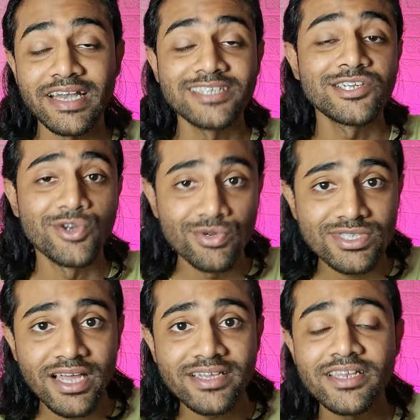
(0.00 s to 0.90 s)
at least it
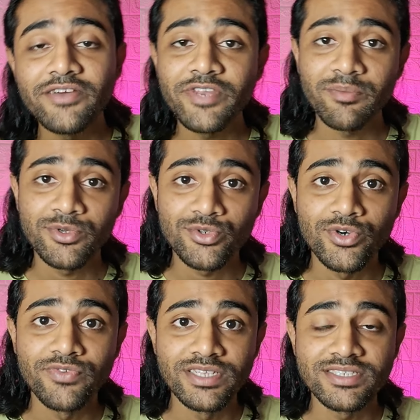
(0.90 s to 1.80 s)
looks like in every
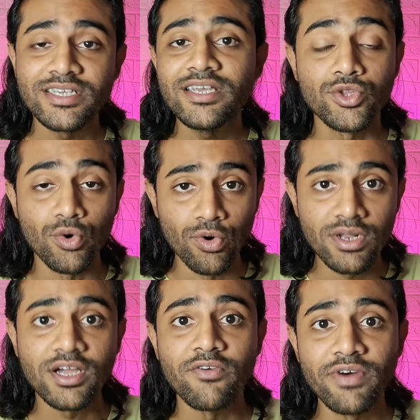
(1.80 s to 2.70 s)
episode, we'll see the
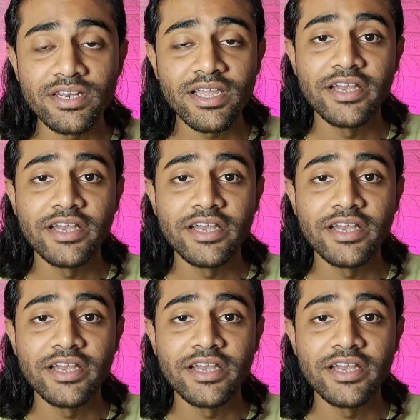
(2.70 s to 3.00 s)
whole coven